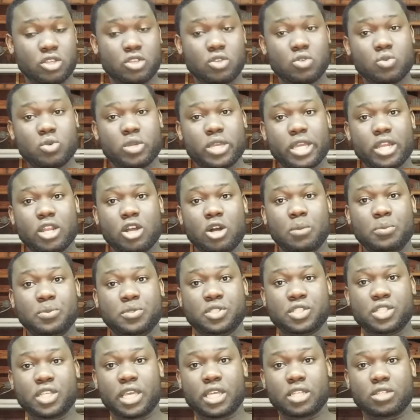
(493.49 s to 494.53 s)
you get
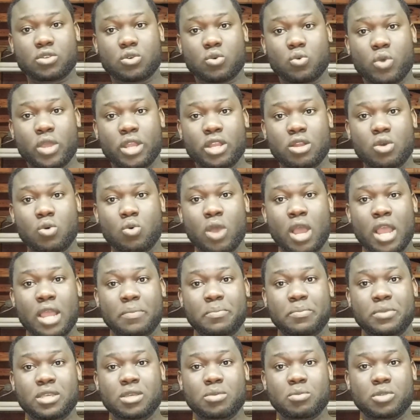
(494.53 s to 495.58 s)
upset when the
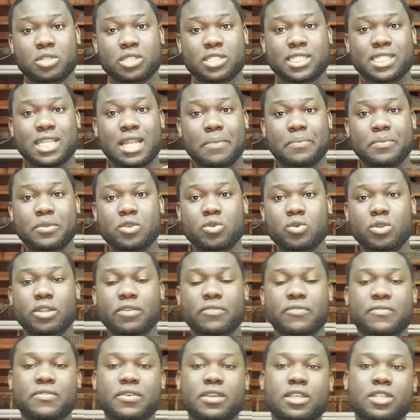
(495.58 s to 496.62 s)
white people slap you in the
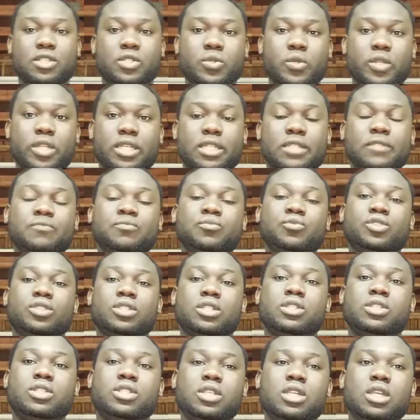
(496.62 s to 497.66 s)
face with it.
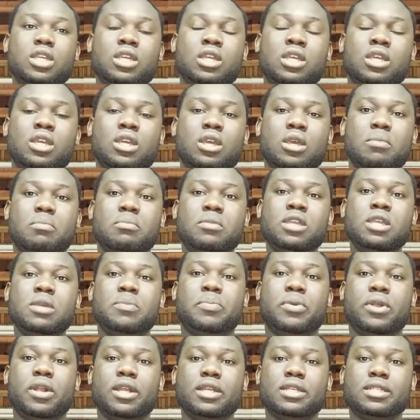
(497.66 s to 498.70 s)
See, me
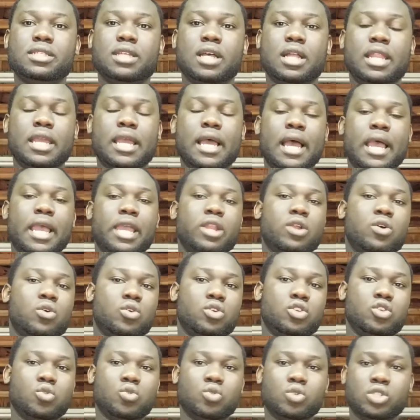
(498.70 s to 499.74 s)
personally, I
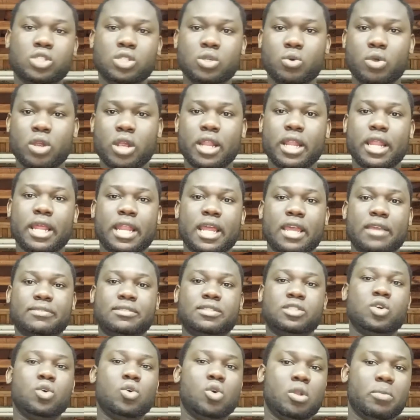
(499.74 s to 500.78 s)
don't use the word, and I've
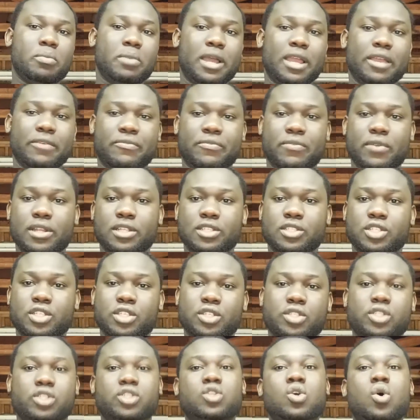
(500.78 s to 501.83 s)
told my friends
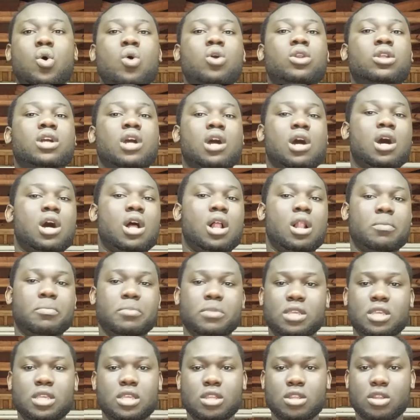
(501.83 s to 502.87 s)
this: don't call
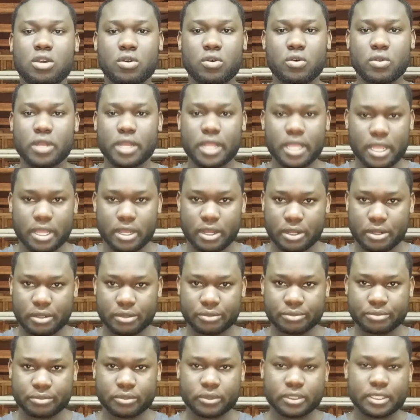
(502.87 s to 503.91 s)
me no nigger.
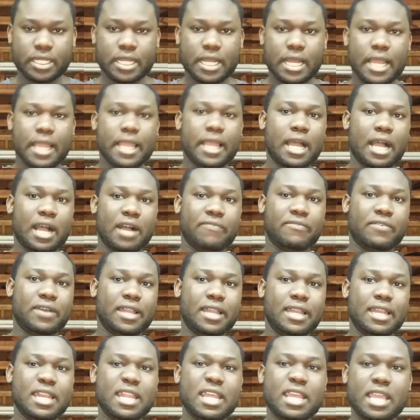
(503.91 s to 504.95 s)
I have
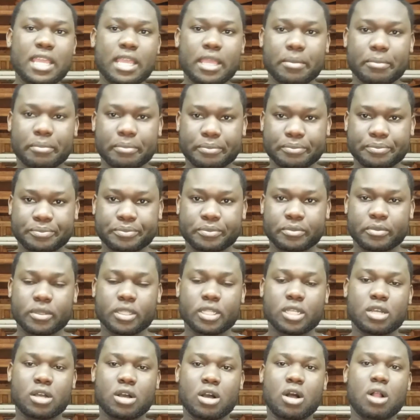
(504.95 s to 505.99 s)
a name.
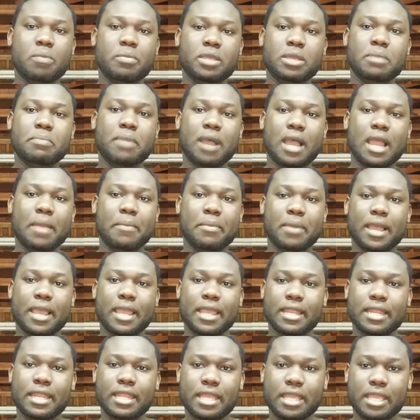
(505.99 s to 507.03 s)
Call me by
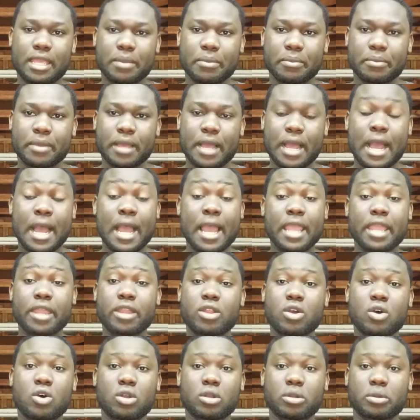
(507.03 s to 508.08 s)
my name. I
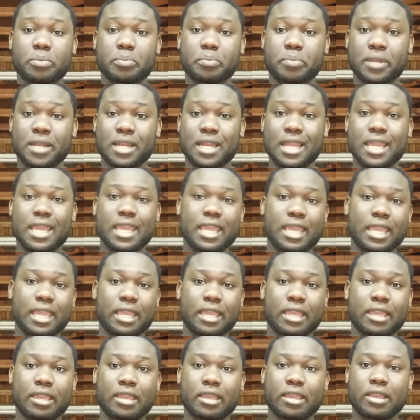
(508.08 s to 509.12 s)
don't
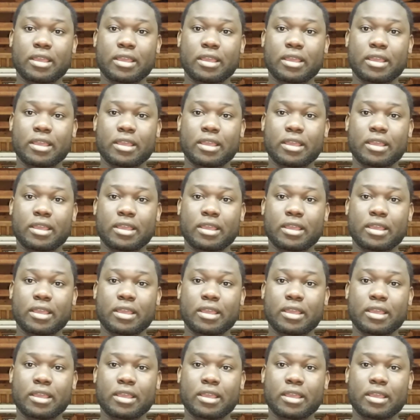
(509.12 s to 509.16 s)
play